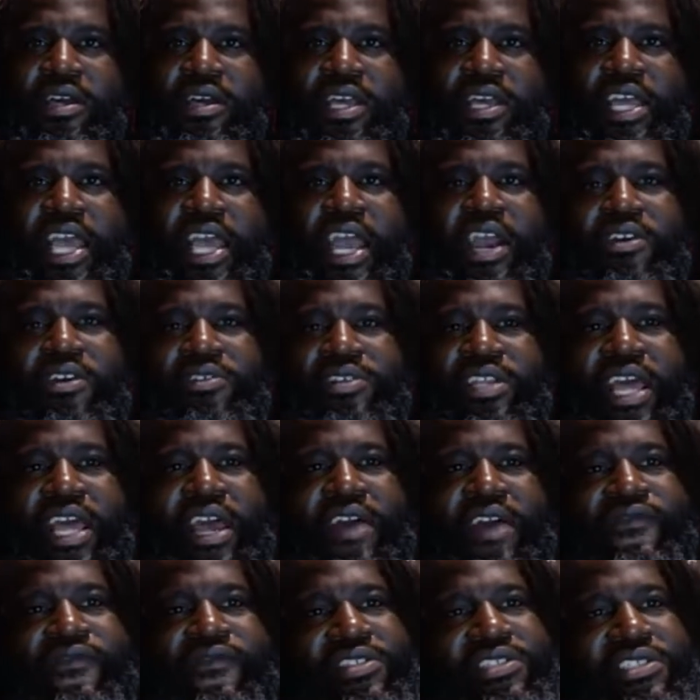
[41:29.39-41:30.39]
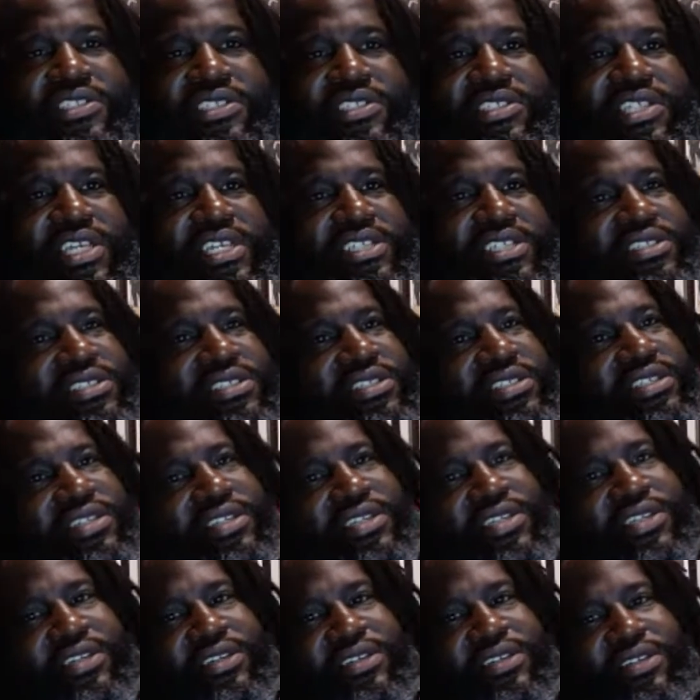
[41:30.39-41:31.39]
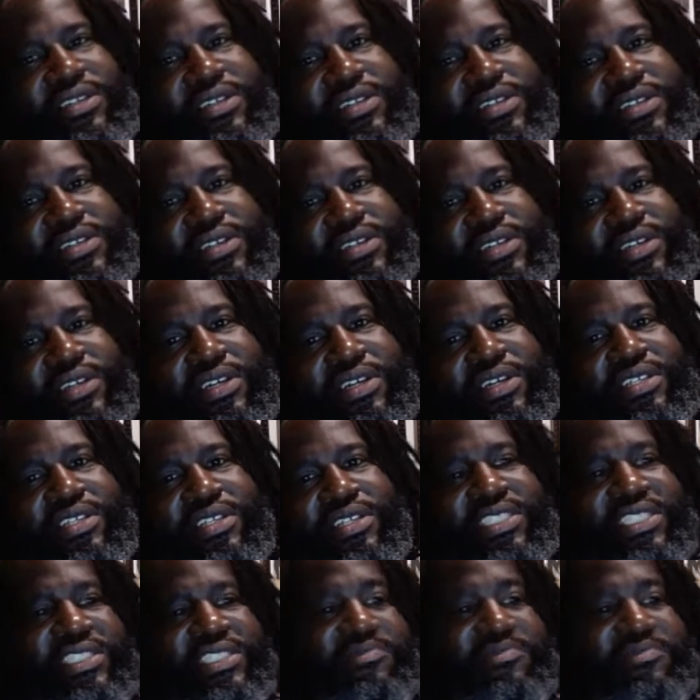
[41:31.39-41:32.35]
Carol Danvers is she's